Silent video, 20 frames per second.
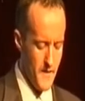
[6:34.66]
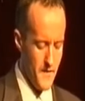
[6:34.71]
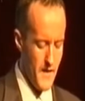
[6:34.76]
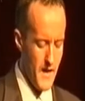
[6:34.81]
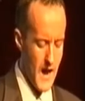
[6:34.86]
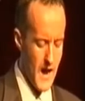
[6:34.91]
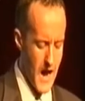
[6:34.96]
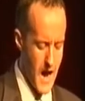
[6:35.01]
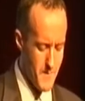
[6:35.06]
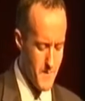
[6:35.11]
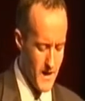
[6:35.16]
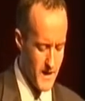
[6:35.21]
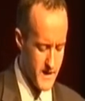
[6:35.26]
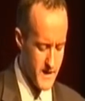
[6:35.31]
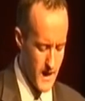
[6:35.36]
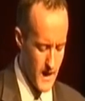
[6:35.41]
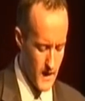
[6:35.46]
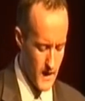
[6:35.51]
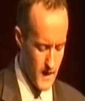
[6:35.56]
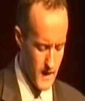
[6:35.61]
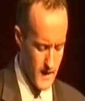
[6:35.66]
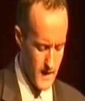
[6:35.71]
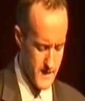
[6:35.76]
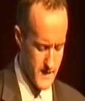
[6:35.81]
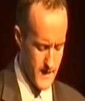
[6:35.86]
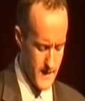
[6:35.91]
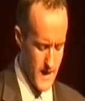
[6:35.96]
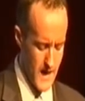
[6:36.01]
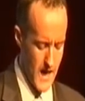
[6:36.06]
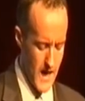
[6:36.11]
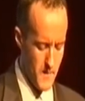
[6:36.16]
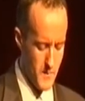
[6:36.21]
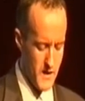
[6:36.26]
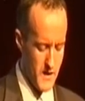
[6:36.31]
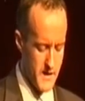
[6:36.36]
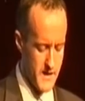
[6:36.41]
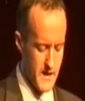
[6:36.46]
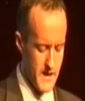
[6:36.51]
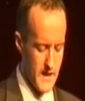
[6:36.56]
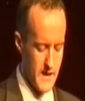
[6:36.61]
The amygdala is an
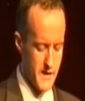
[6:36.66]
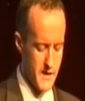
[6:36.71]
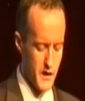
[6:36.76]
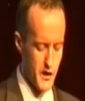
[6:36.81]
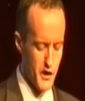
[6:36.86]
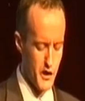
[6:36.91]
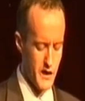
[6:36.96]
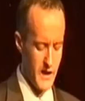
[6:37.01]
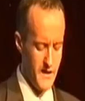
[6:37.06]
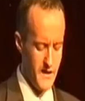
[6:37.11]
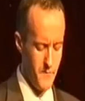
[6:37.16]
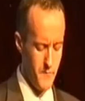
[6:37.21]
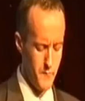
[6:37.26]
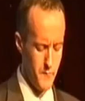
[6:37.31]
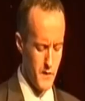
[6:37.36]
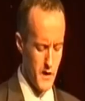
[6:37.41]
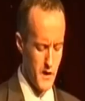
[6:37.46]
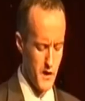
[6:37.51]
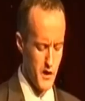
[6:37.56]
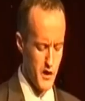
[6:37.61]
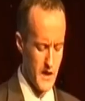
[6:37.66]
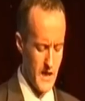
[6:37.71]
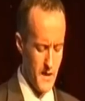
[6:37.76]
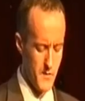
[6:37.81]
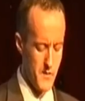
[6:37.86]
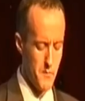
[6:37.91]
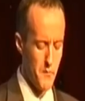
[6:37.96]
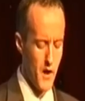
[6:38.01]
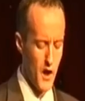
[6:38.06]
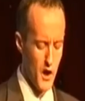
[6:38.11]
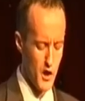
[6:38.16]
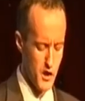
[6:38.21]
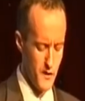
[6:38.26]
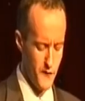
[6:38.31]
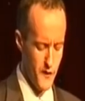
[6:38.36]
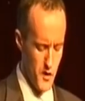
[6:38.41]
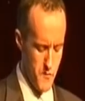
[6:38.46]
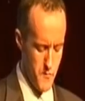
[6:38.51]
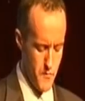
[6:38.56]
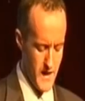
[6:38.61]
almond-sized and shaped part
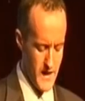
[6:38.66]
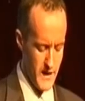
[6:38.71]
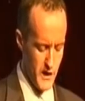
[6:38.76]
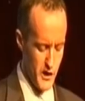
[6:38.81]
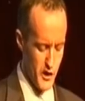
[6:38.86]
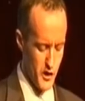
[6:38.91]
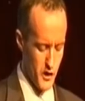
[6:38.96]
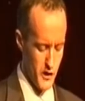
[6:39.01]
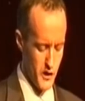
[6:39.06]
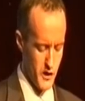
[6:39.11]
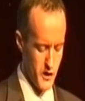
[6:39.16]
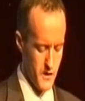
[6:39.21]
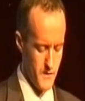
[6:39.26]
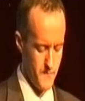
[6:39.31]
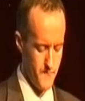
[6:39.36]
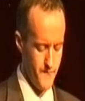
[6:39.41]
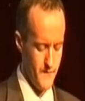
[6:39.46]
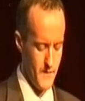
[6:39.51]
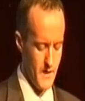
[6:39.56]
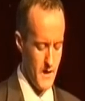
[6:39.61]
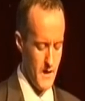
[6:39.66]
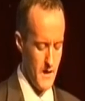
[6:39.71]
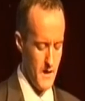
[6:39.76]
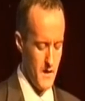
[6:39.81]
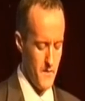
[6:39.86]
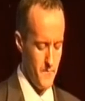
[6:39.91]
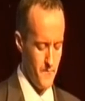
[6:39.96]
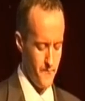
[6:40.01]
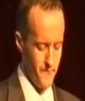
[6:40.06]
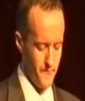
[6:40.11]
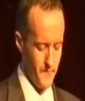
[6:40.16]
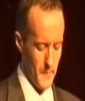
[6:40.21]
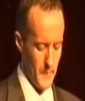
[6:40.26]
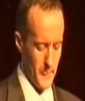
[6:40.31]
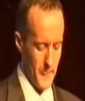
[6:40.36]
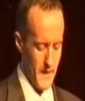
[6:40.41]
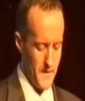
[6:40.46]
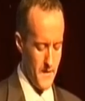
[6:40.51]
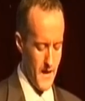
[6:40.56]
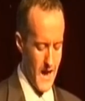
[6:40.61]
of your brain structure.
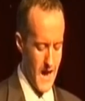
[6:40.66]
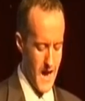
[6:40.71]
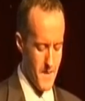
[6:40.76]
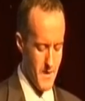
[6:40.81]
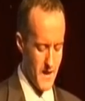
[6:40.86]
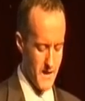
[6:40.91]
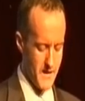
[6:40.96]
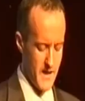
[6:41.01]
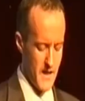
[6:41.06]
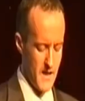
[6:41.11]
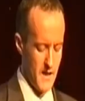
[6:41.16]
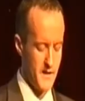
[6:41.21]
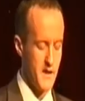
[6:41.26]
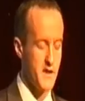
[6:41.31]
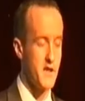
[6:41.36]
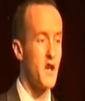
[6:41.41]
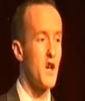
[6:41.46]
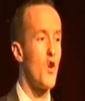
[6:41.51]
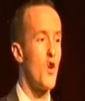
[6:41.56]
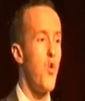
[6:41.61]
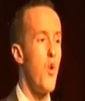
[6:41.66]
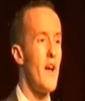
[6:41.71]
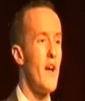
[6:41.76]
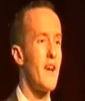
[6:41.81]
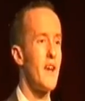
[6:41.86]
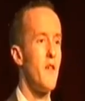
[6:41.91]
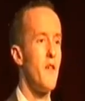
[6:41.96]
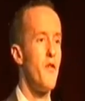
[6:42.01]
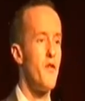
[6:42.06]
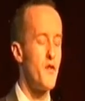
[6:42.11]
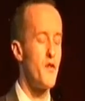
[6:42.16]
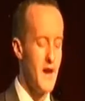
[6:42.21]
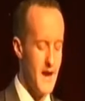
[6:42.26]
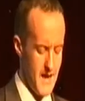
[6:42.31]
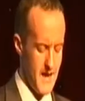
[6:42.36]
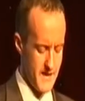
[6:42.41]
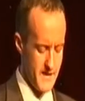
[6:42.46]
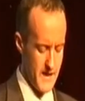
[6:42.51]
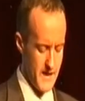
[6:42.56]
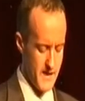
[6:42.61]
The amygdala does a quick threat
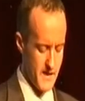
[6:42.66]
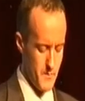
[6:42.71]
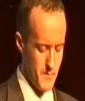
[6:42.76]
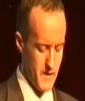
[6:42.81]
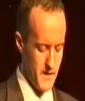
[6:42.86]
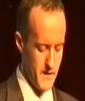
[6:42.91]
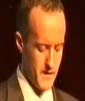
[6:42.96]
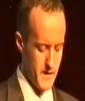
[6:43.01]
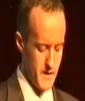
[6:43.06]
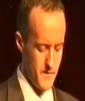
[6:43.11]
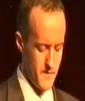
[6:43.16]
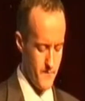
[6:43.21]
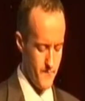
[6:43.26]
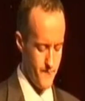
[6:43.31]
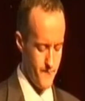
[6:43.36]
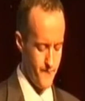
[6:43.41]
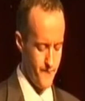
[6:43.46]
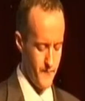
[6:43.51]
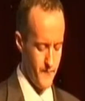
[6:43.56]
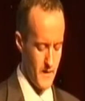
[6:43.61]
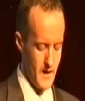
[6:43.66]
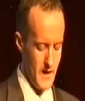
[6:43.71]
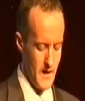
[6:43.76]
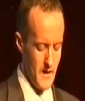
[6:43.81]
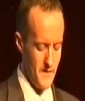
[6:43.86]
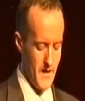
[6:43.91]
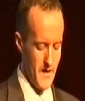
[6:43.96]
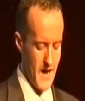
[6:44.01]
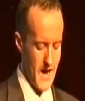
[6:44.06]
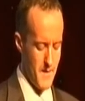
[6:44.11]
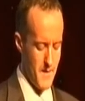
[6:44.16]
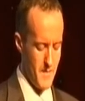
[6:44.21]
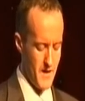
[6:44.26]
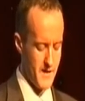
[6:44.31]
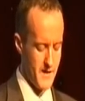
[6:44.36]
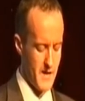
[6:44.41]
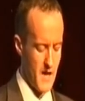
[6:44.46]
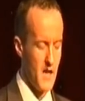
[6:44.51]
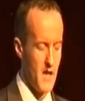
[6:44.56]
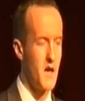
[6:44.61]
assessment. The
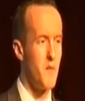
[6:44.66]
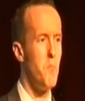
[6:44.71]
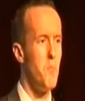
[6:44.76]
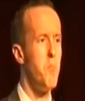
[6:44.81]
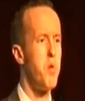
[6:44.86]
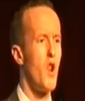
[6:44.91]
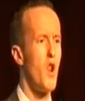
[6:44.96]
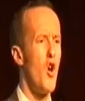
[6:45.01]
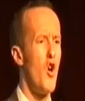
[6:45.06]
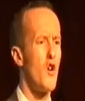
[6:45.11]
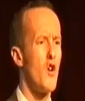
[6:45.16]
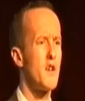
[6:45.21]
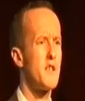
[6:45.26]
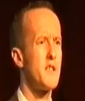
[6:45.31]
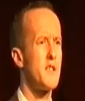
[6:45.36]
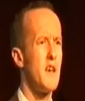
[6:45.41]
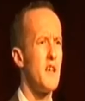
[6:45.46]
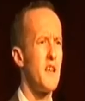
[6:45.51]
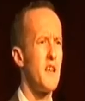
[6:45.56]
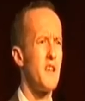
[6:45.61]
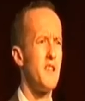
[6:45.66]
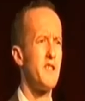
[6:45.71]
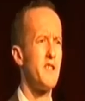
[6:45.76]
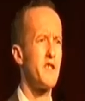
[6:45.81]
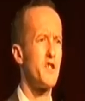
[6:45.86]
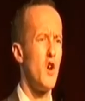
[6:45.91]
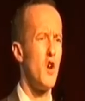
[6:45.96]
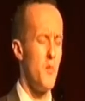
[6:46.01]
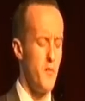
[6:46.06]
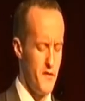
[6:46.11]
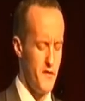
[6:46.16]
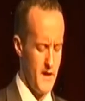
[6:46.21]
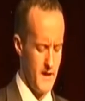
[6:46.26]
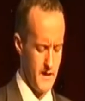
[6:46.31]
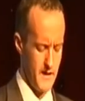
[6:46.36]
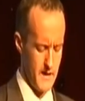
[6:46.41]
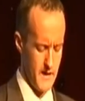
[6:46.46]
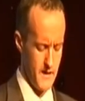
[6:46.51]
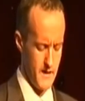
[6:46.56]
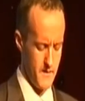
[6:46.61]
amygdala blocks and can stop
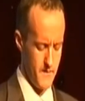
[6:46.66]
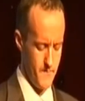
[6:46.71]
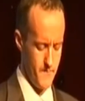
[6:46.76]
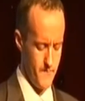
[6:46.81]
thinking.